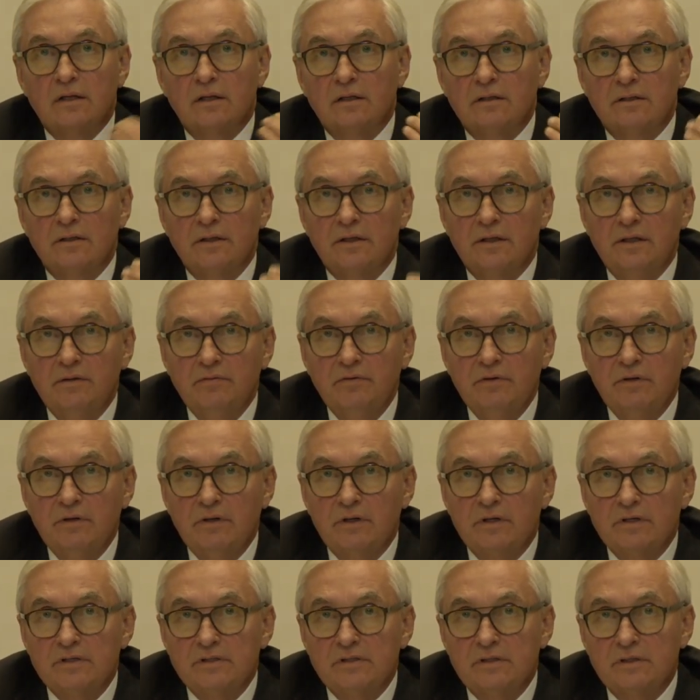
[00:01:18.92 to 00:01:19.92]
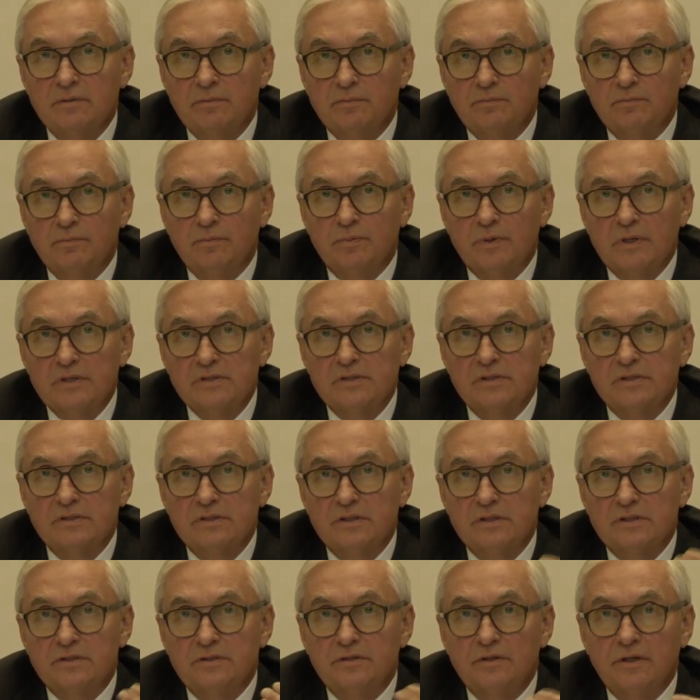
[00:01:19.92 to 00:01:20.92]
The given is the present
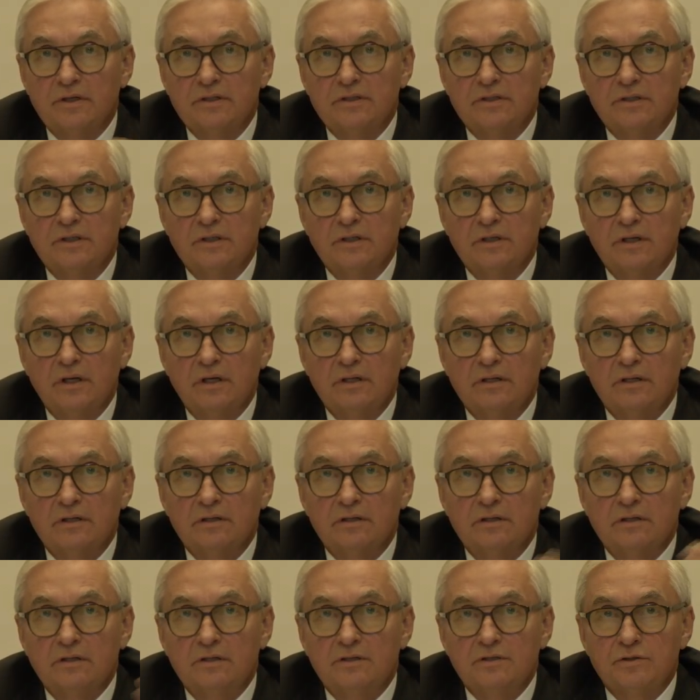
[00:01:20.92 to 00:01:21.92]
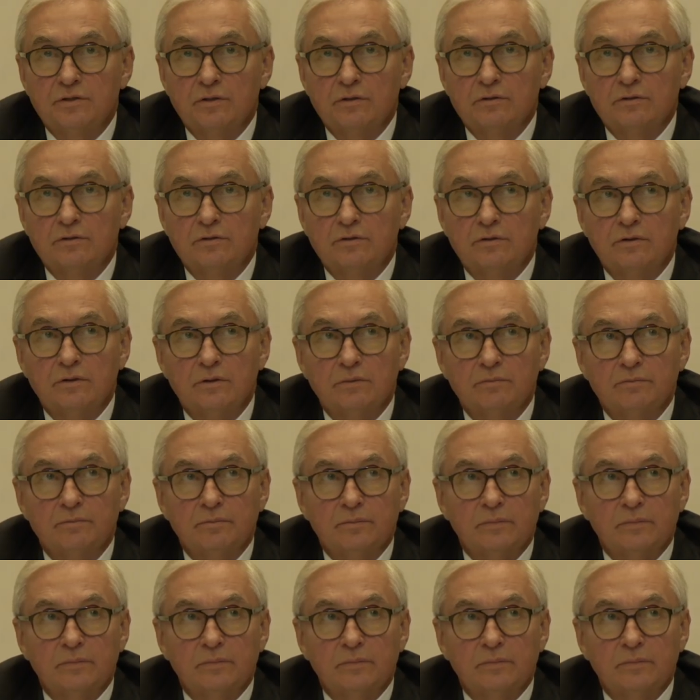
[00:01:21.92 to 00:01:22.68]
situation, and in the short term,